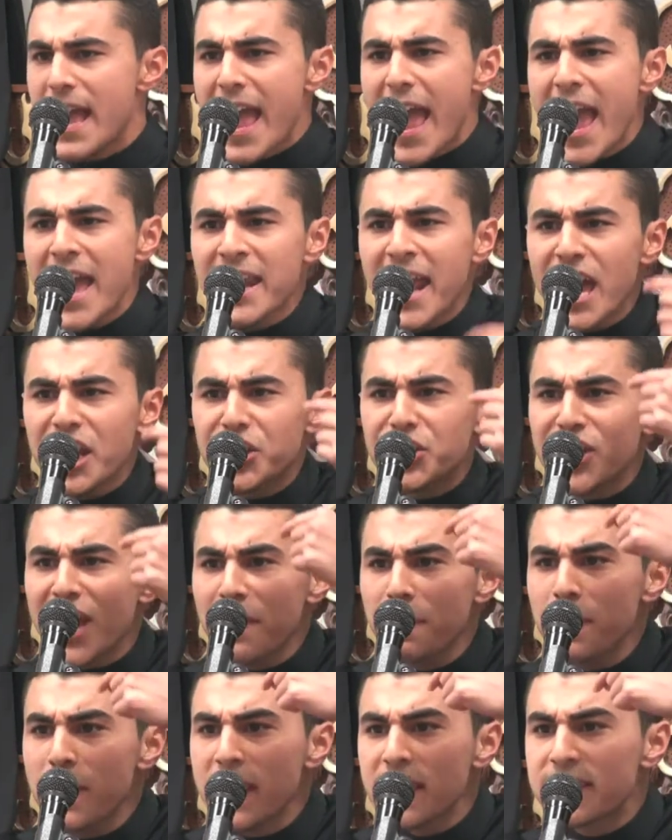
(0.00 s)
and I
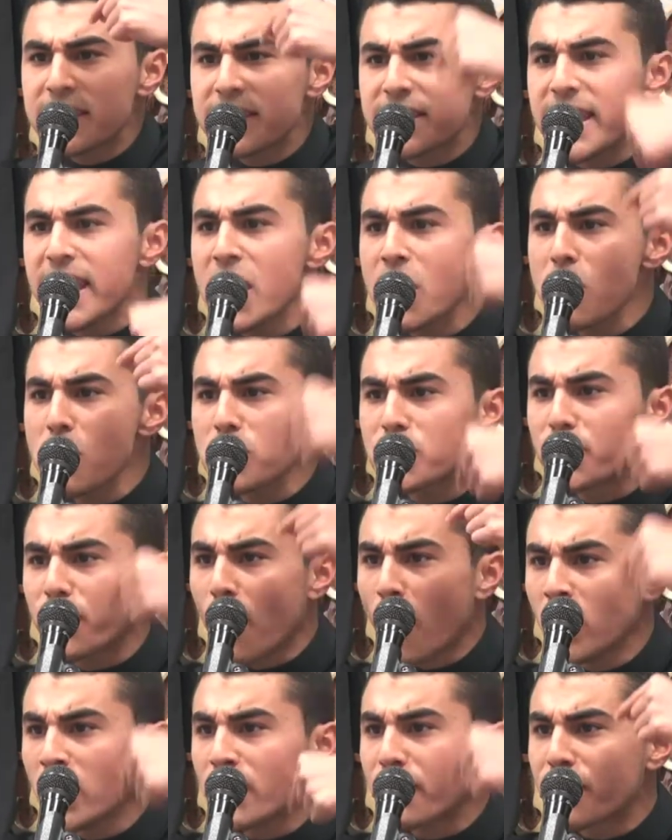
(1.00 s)
shed these tears
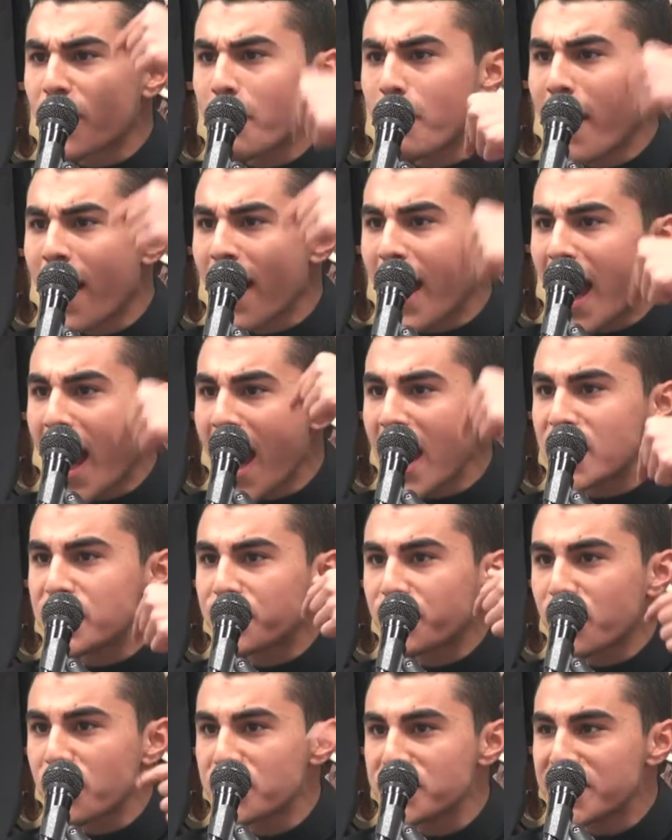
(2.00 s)
falling from my
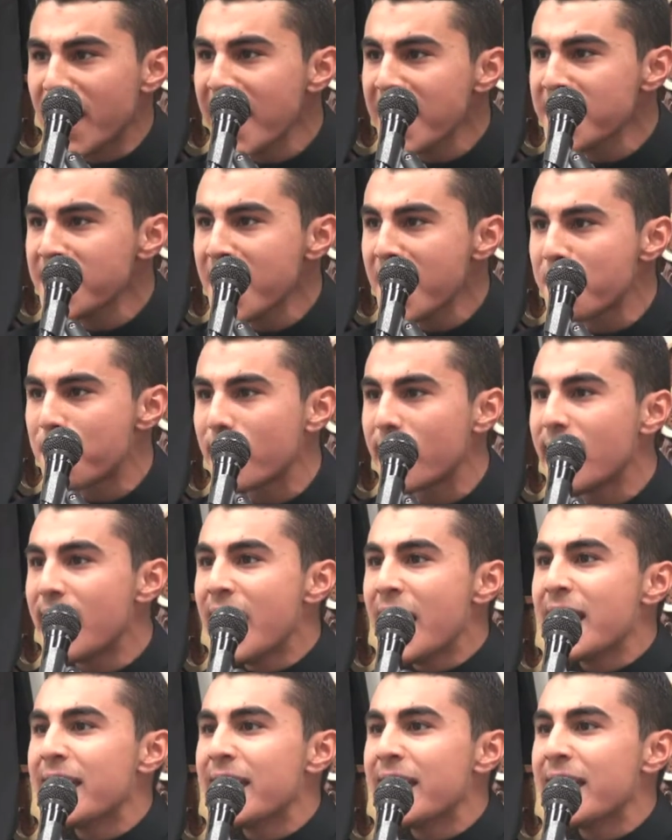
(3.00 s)
eyes for Zainab,